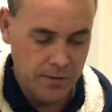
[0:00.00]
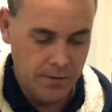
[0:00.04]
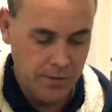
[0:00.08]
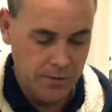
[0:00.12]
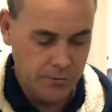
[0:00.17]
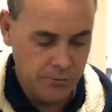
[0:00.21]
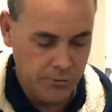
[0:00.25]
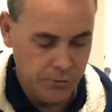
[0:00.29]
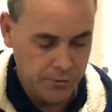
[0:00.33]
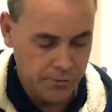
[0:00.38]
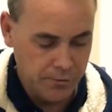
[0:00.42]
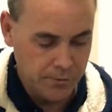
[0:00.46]

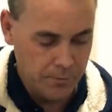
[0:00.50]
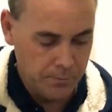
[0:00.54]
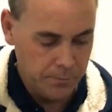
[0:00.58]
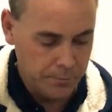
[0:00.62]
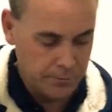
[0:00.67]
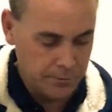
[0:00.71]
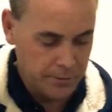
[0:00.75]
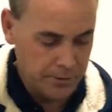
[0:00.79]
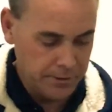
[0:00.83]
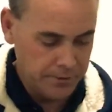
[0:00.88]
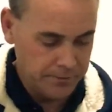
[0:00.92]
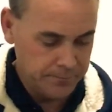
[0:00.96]
it shouldn't
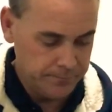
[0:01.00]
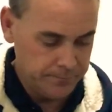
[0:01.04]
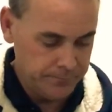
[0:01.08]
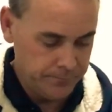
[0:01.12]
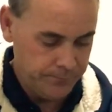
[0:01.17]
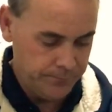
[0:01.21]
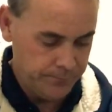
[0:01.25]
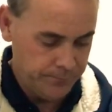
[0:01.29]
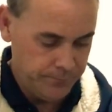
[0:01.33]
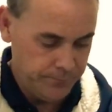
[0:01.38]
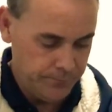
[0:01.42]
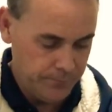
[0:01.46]
operate.
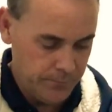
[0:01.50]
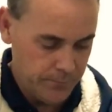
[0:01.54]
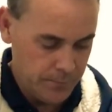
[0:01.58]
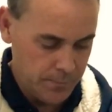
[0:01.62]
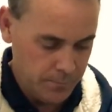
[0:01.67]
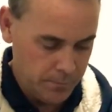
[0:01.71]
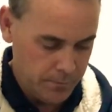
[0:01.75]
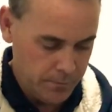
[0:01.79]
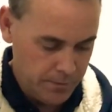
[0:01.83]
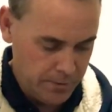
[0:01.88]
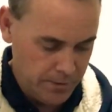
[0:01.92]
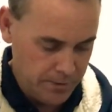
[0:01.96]

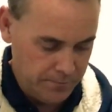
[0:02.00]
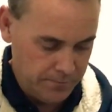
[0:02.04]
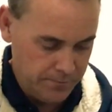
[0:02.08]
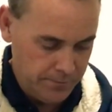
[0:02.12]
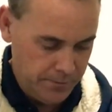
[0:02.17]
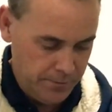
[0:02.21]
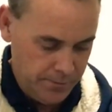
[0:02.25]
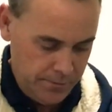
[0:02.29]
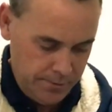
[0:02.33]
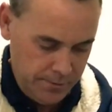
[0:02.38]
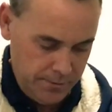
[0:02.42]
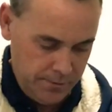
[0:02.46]
Put the other
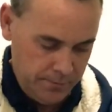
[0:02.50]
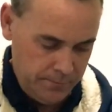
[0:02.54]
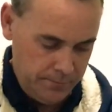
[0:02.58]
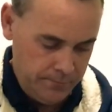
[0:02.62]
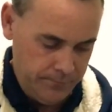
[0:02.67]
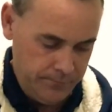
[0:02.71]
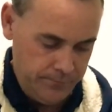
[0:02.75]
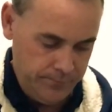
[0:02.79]
fuse in.